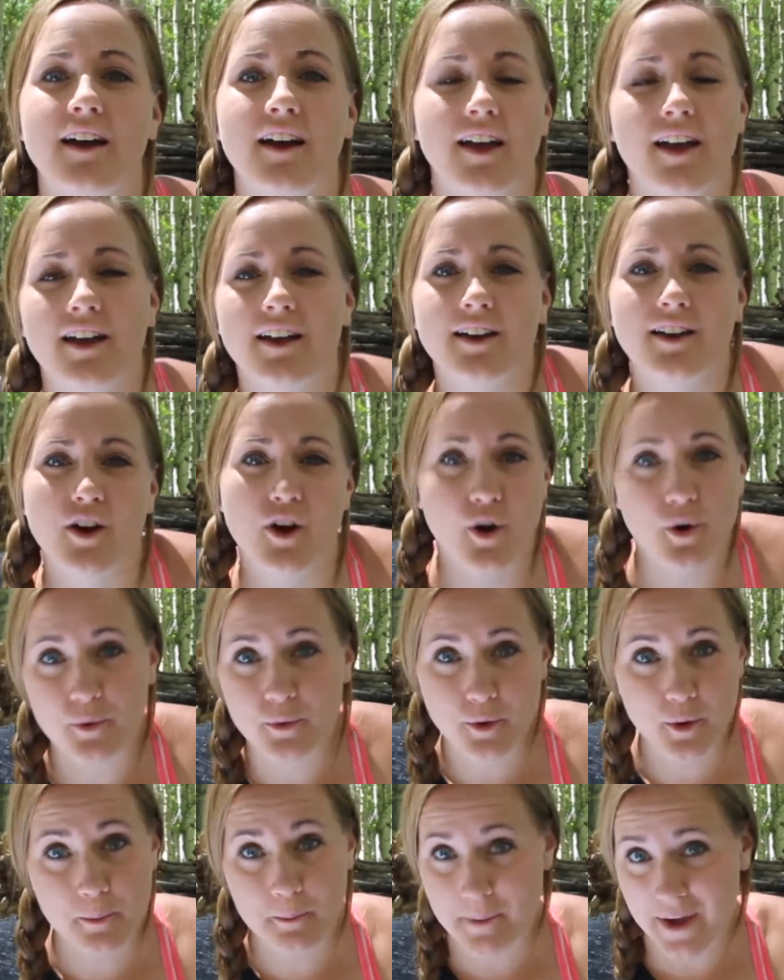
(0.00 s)
in a
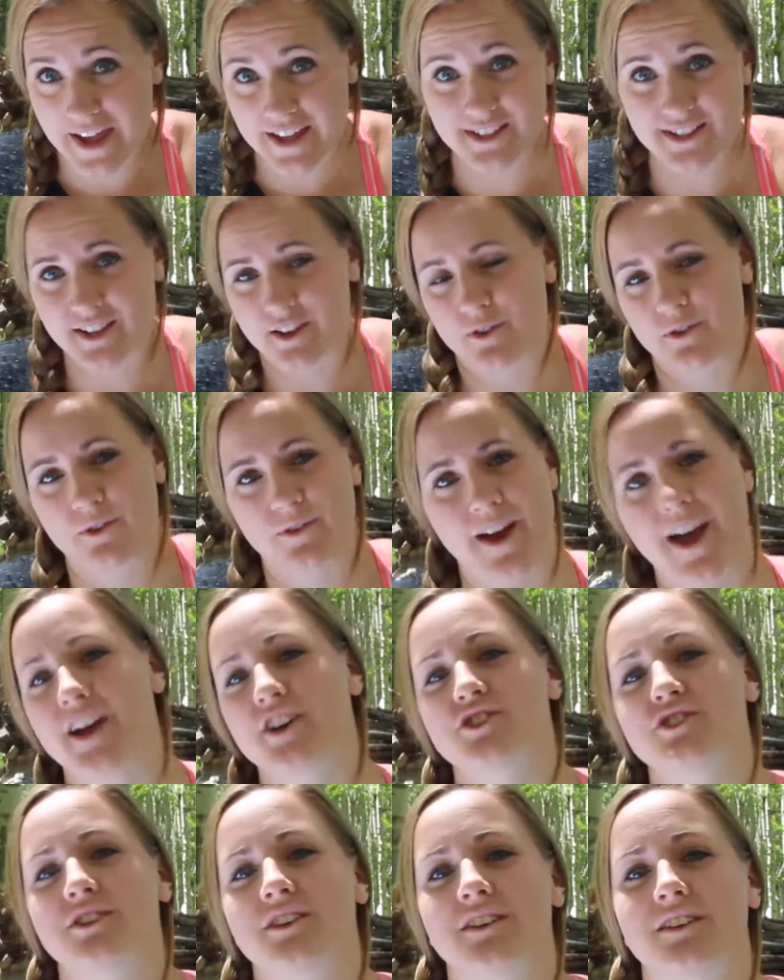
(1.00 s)
romantic
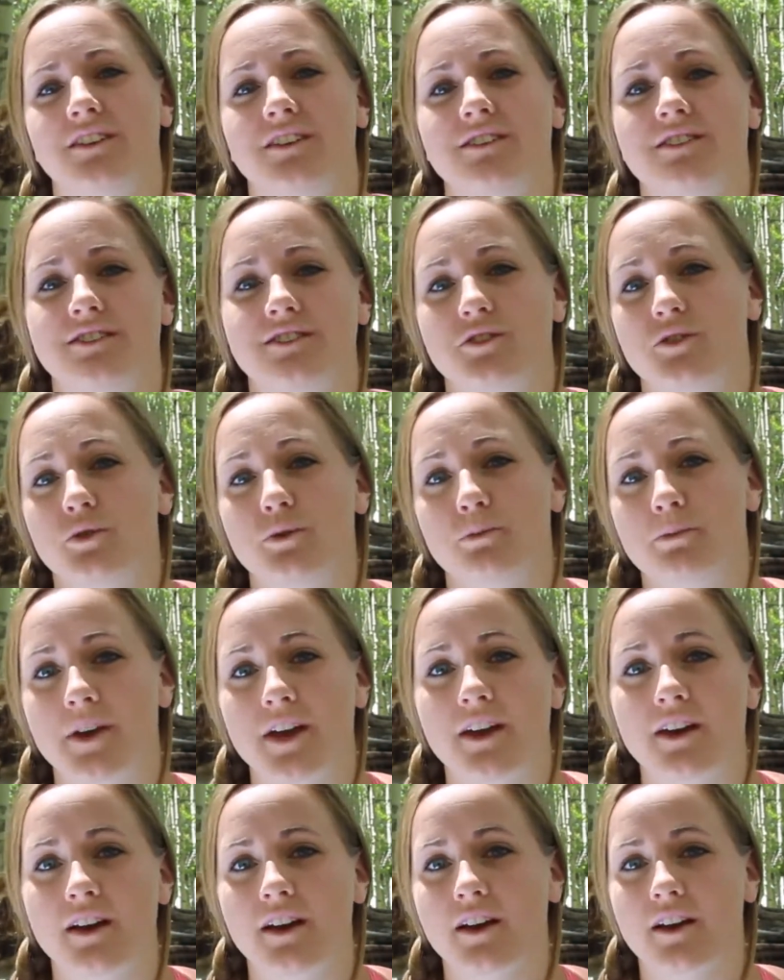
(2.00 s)
fashion to
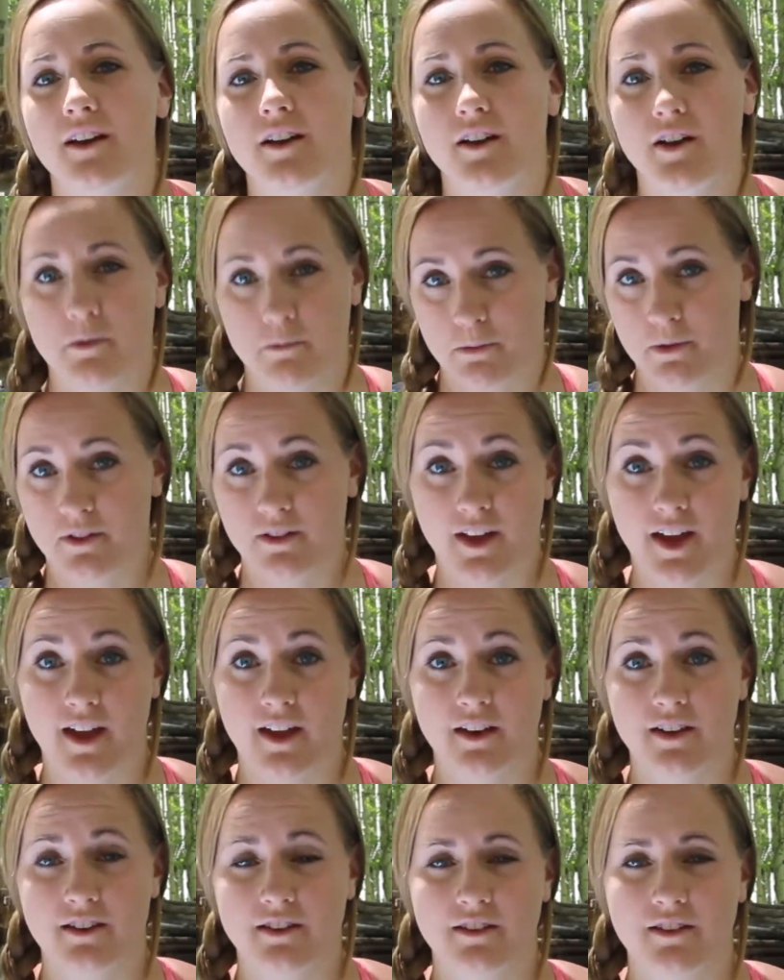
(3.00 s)
be
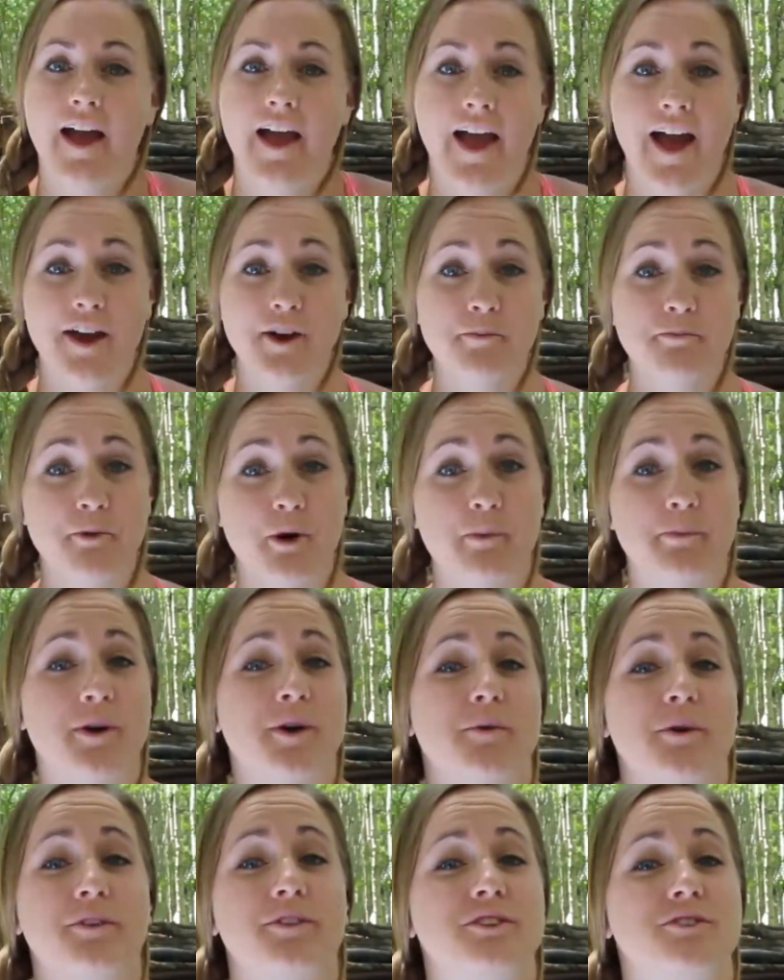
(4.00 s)
complete. I had a moment
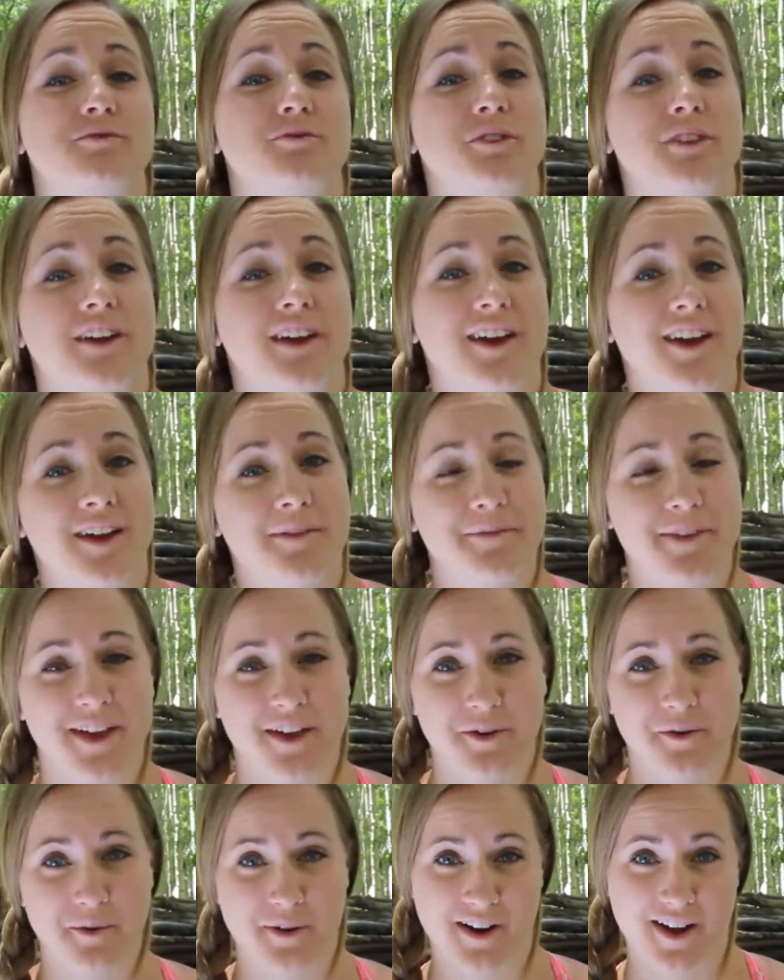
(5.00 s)
where this really hit me
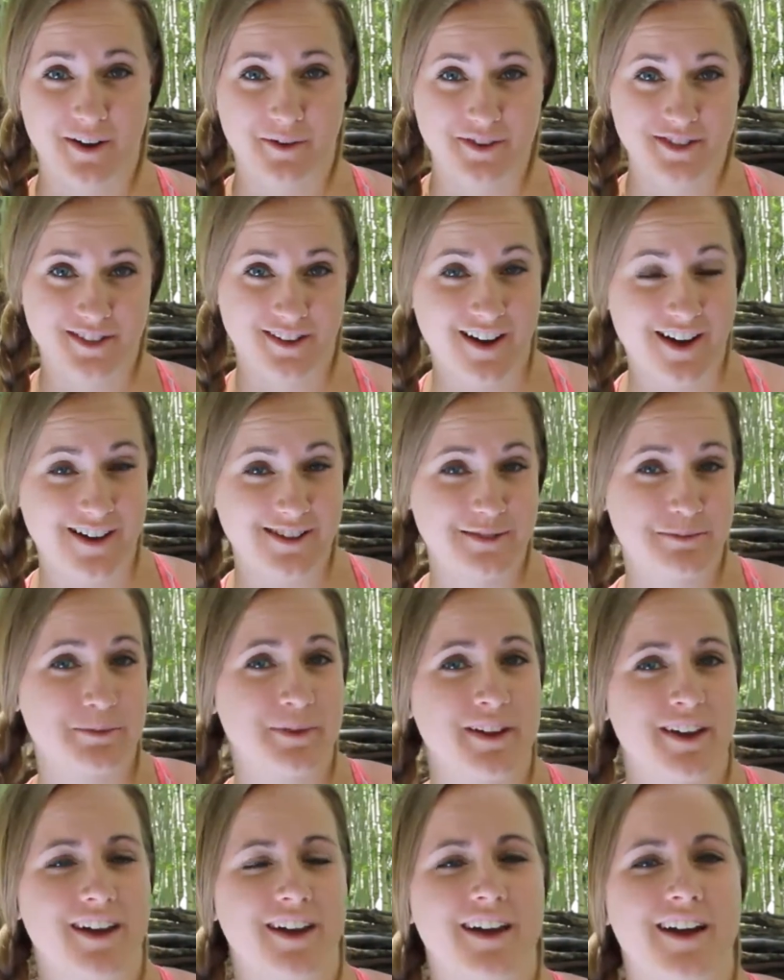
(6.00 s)
when I was
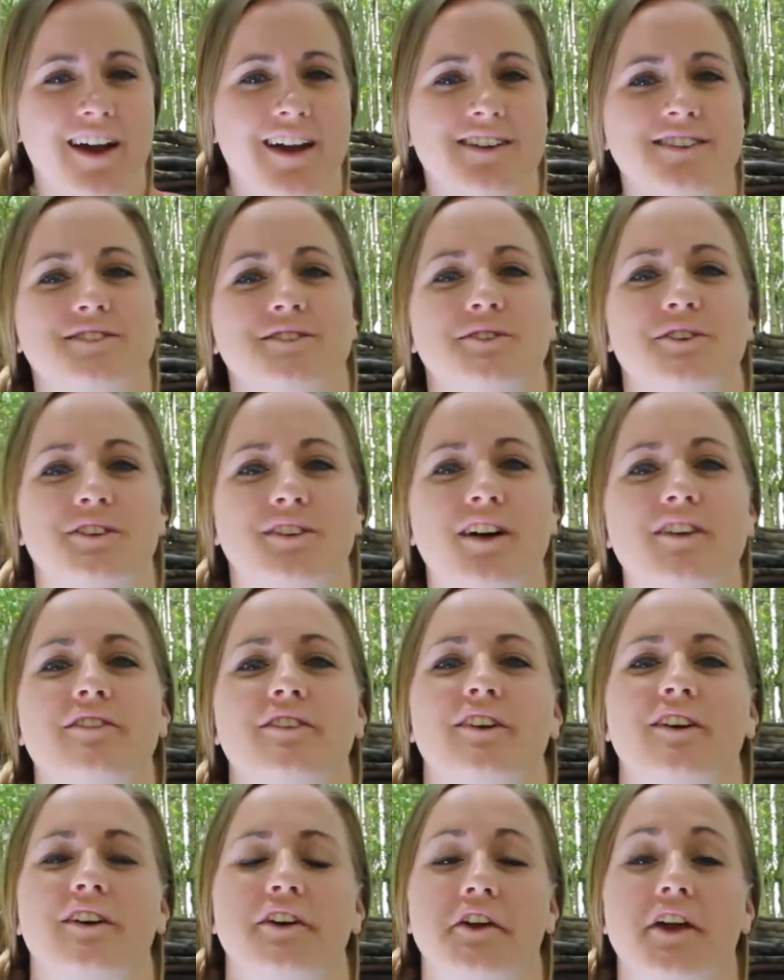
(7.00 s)
cosplaying as Luna
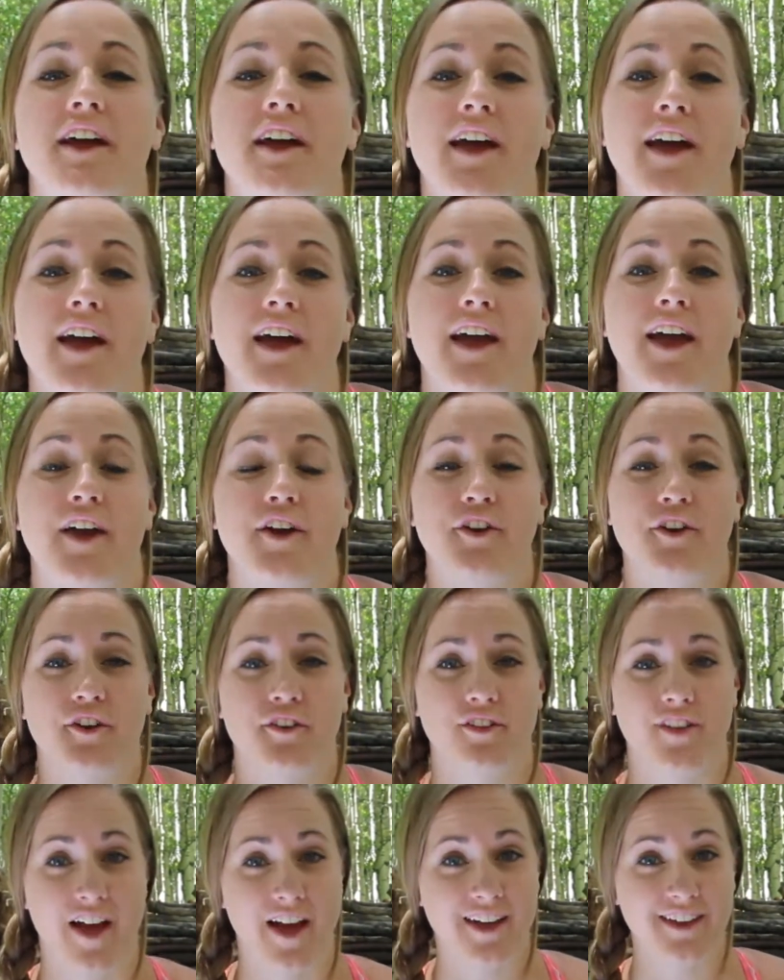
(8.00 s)
Lovegood in her
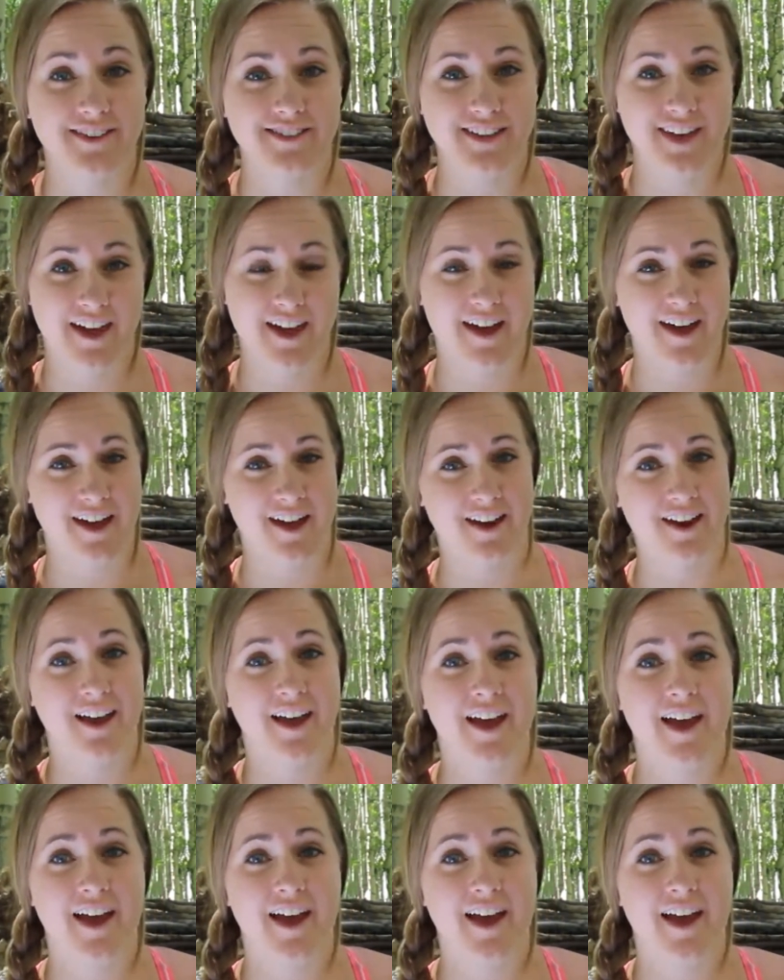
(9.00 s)
lion's head